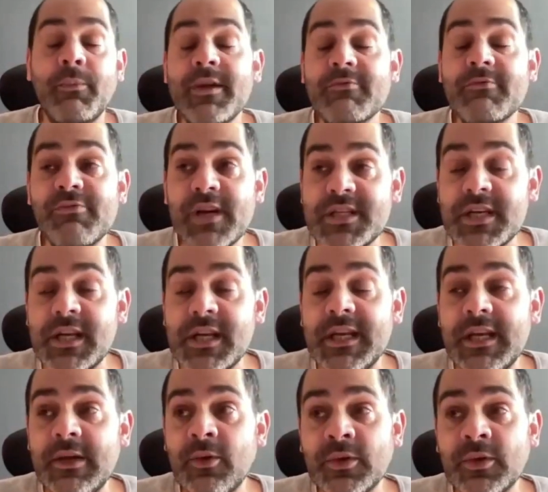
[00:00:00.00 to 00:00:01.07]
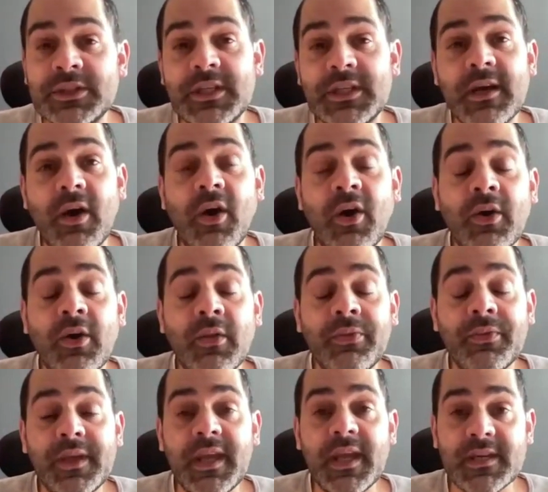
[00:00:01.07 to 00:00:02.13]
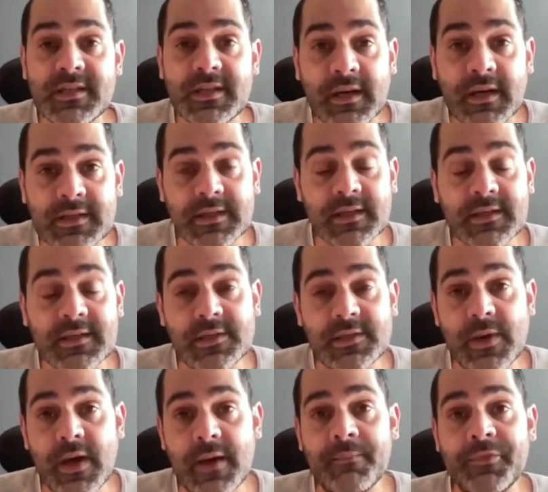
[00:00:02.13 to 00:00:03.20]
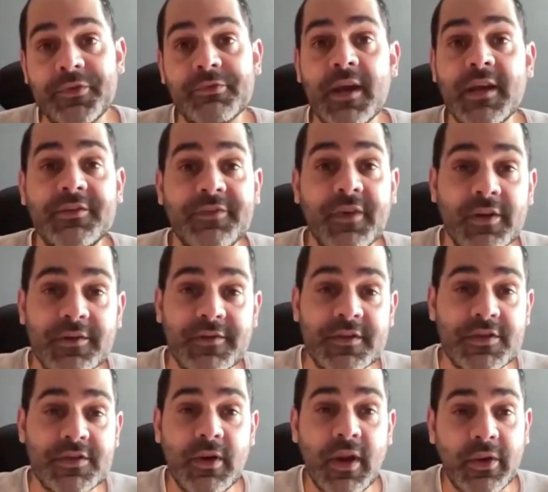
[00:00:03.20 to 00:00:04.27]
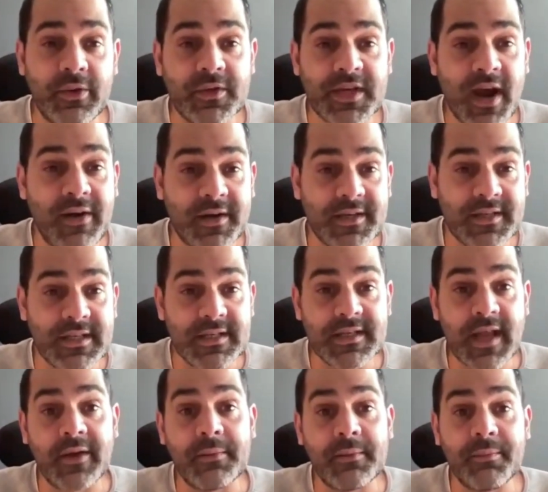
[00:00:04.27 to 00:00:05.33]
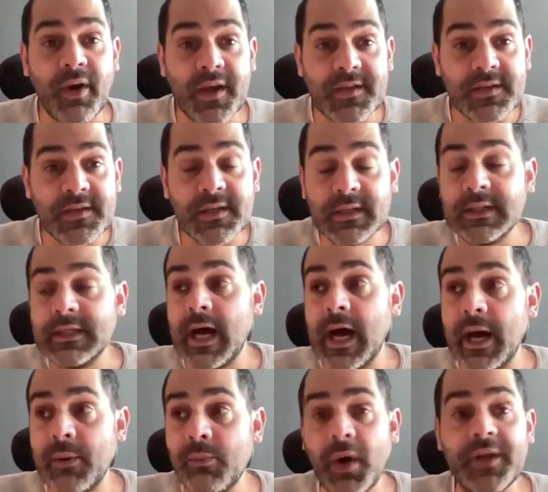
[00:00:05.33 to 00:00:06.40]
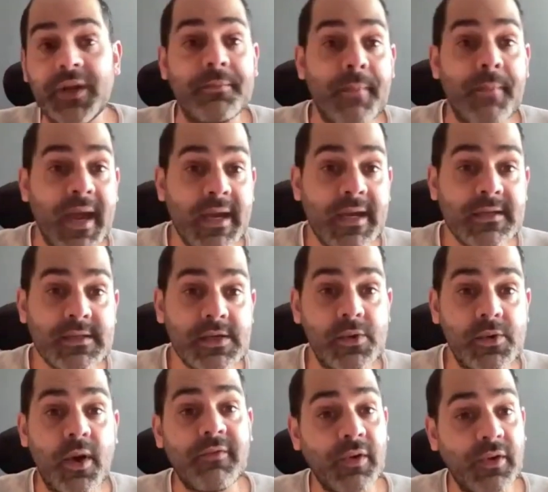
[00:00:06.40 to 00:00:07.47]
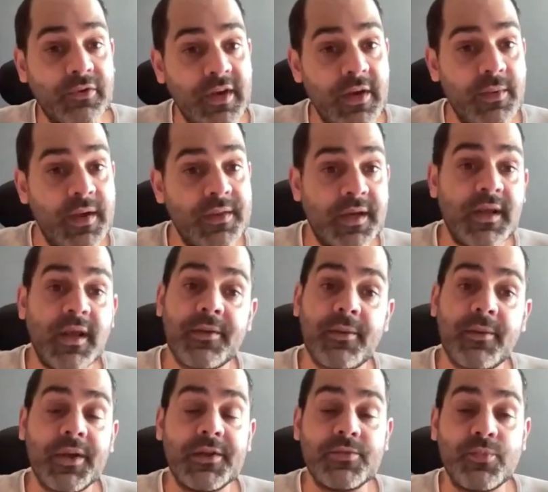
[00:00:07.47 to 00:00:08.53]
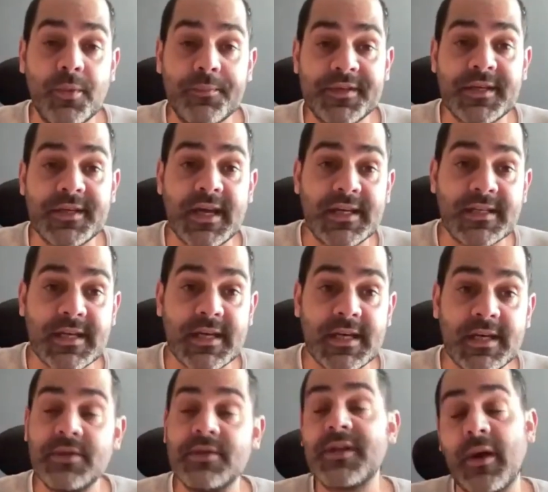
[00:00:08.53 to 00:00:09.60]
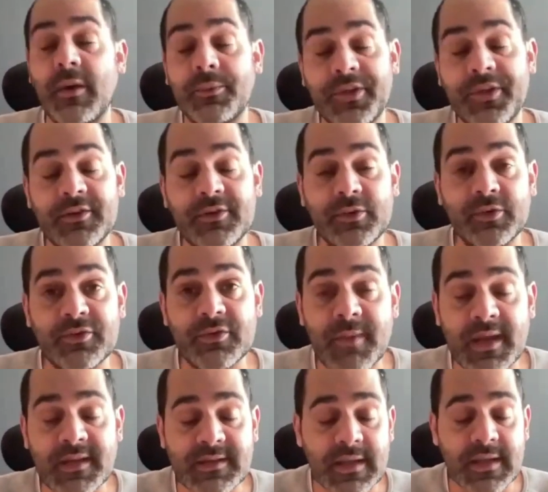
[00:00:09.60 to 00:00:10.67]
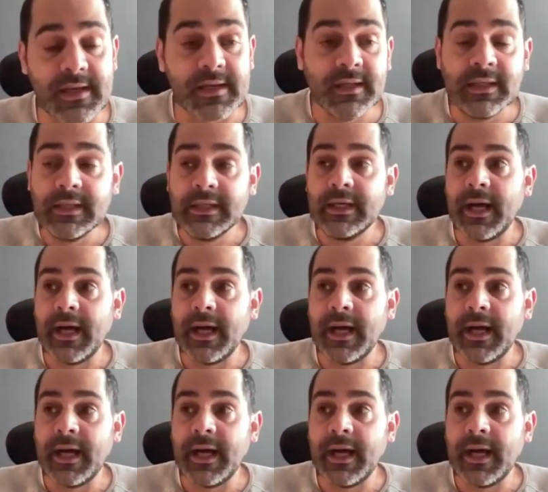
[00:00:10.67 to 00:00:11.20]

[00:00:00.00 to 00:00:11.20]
And we originally launched it on Kickstarter to raise funds for 2 local charities down in Brighton. One is Amaze, who I volunteer with, and another one is Whoops a Daisy. It helps our daughter immensely.